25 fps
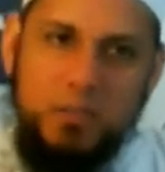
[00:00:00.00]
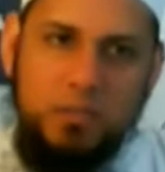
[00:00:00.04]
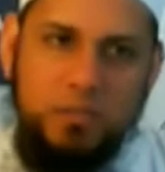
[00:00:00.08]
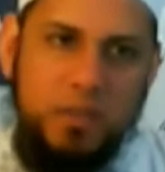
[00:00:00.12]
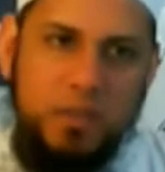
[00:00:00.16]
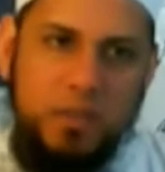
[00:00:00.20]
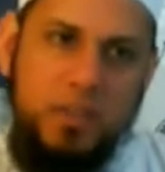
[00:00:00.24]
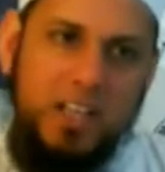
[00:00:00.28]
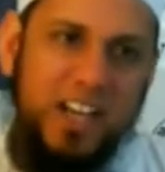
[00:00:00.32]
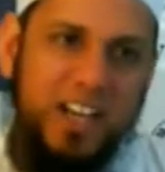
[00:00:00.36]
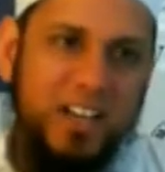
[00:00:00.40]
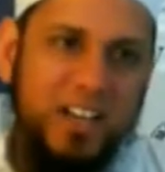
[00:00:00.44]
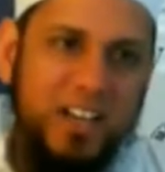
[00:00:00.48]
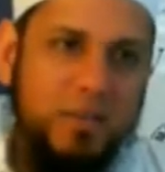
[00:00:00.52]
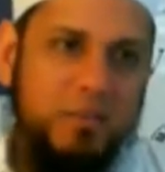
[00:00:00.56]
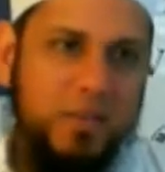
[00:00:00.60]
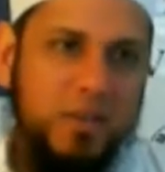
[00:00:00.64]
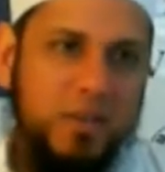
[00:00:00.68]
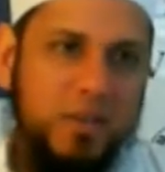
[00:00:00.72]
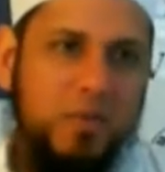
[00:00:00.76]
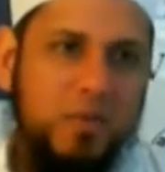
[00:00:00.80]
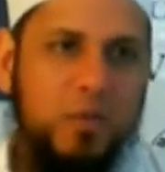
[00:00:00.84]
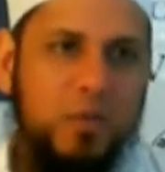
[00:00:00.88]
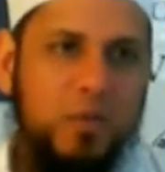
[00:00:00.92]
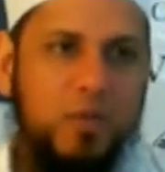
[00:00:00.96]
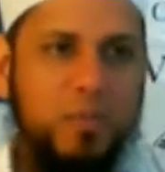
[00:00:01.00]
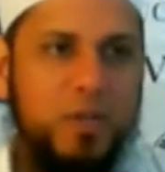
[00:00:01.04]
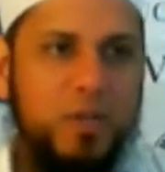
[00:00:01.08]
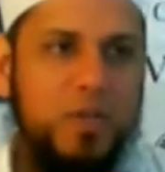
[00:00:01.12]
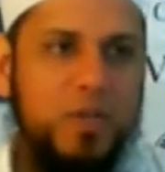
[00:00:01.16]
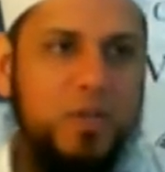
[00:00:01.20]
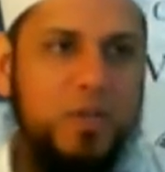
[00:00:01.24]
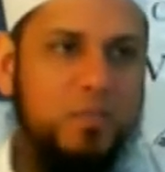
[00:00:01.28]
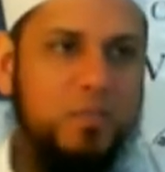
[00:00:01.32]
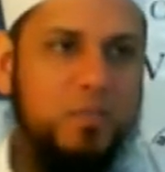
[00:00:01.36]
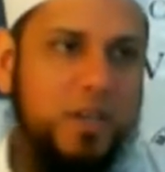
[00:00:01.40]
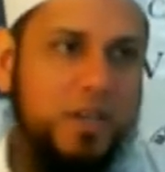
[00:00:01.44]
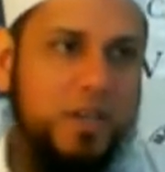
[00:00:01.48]
But they end up with a whole bunch
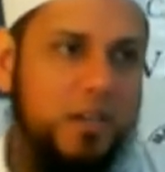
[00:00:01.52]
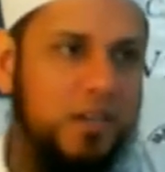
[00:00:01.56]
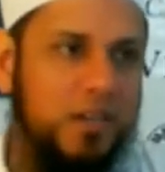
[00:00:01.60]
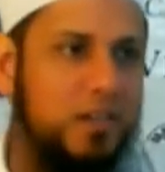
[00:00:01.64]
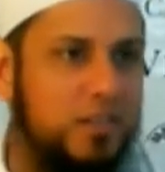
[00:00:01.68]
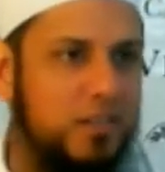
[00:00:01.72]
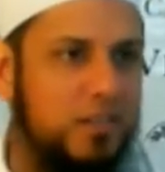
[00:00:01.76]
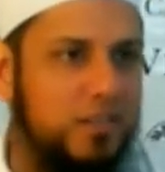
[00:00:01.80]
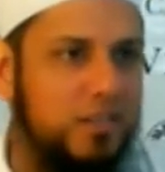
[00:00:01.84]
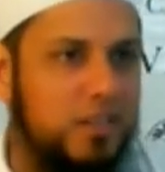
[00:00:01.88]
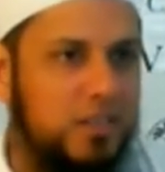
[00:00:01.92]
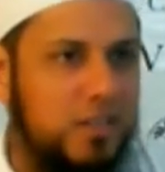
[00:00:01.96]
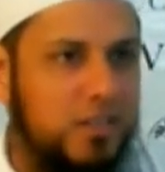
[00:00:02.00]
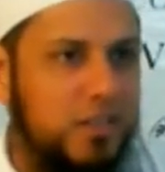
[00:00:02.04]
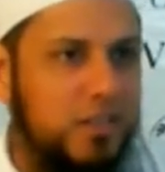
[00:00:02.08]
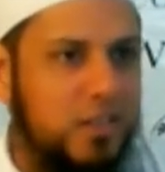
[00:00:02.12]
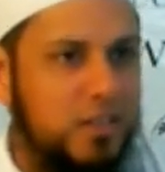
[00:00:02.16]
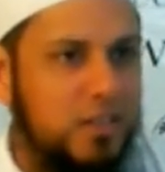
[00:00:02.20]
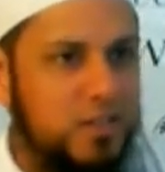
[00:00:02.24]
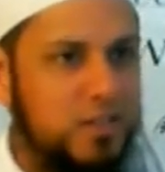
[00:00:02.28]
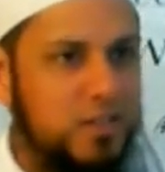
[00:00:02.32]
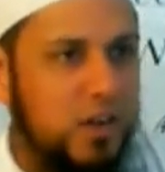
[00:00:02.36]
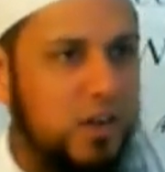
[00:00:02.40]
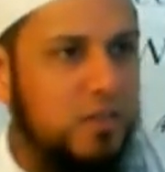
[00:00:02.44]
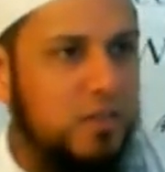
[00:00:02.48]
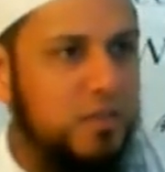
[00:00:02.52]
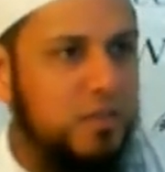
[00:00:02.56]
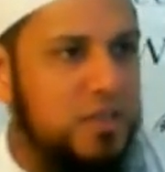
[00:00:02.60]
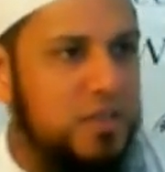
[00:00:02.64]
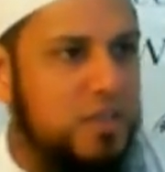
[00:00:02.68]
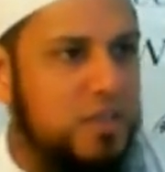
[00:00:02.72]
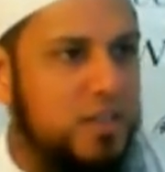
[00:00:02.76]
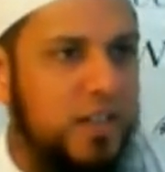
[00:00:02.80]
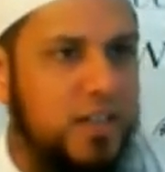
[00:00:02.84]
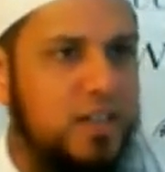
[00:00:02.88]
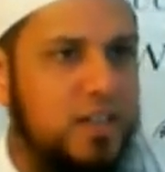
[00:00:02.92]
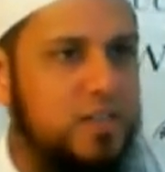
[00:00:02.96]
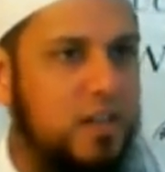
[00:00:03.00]
of money. So obviously
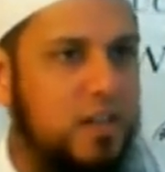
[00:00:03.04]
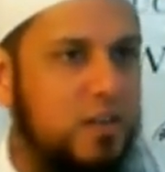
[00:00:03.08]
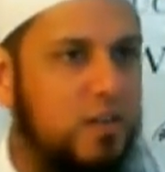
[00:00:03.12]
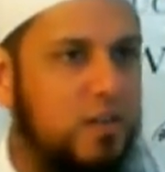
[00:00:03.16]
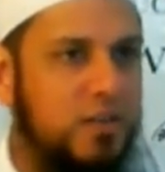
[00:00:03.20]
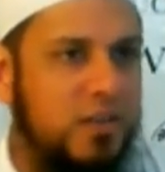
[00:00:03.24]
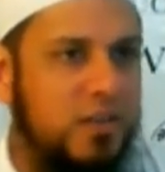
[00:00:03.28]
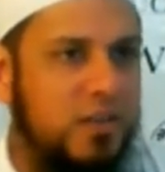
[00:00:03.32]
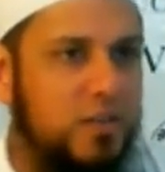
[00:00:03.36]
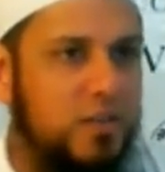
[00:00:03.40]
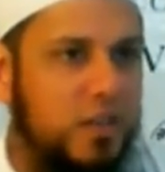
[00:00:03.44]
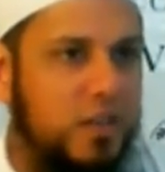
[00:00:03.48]
that's not going to be